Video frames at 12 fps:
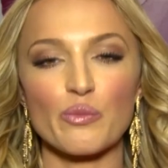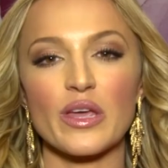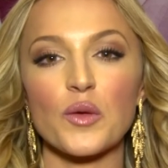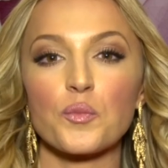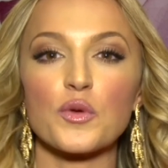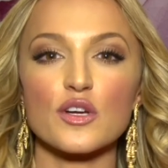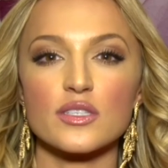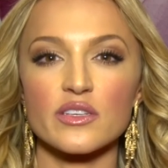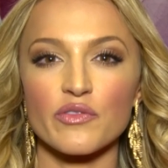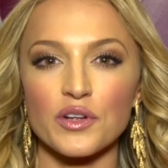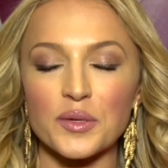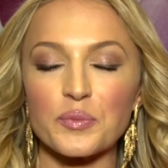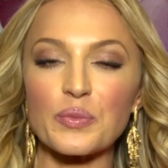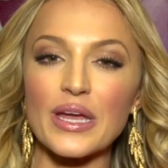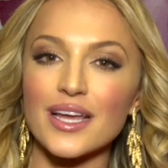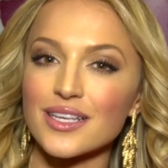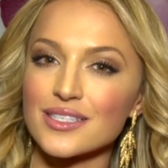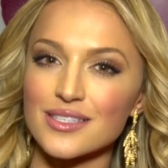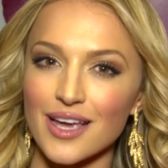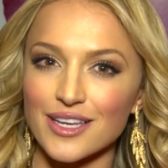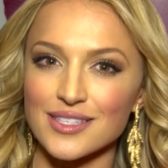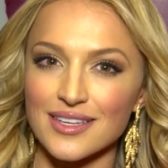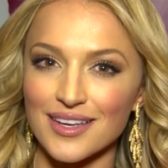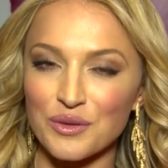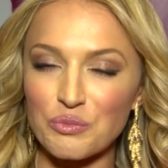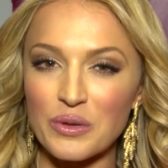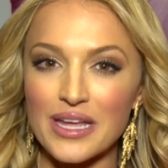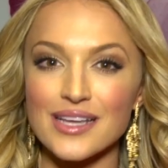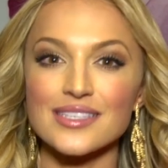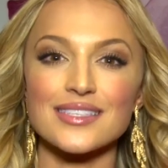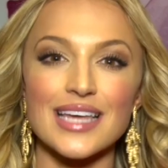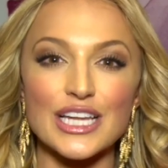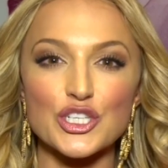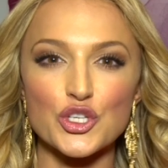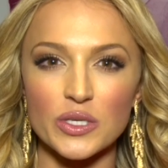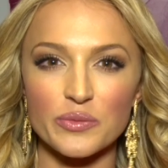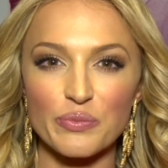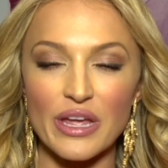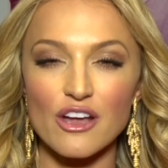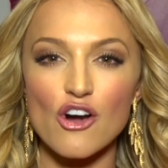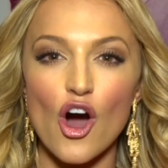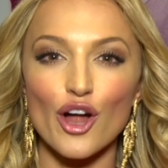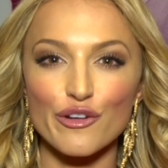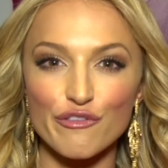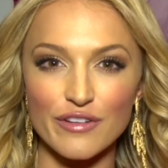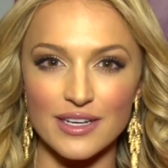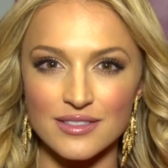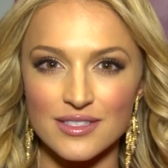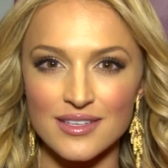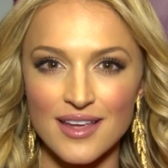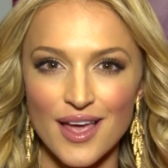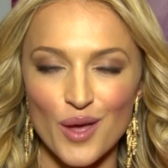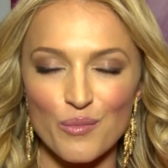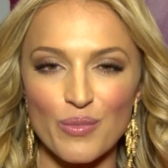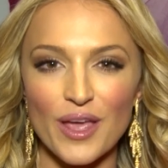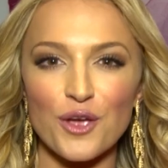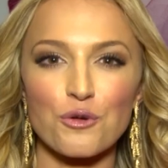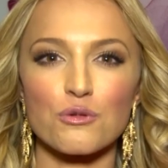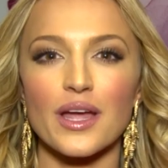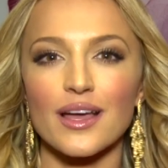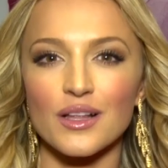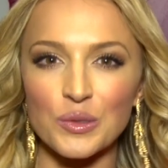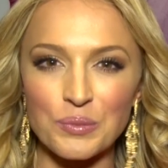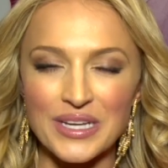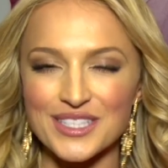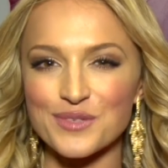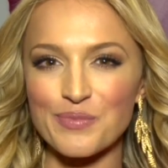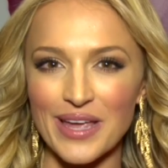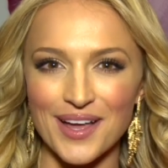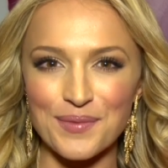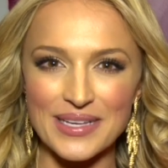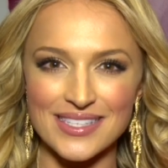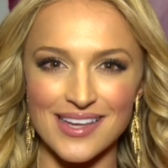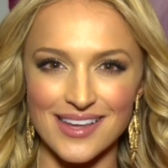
being beautiful and being sexy and being sensual, being confident, being real means being Miss